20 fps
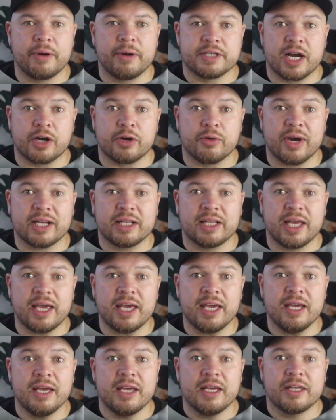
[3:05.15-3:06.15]
Done
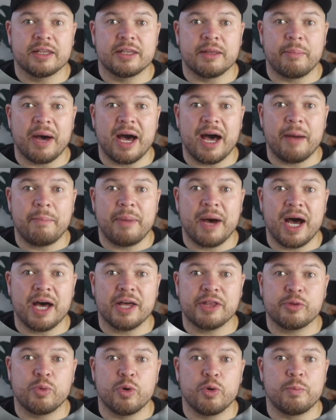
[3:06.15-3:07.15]
correctly, the bar
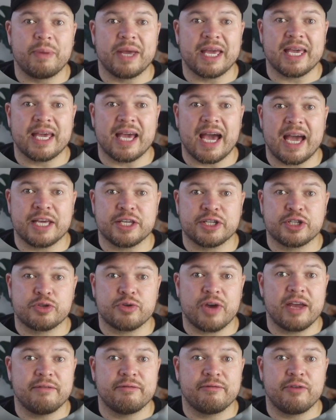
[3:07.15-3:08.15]
path will be a
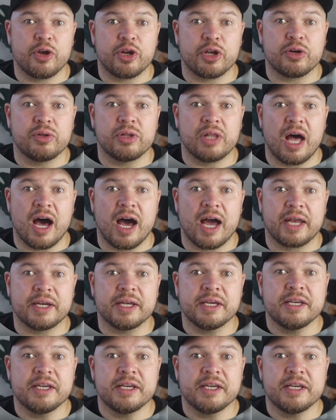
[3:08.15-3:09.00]
straight vertical line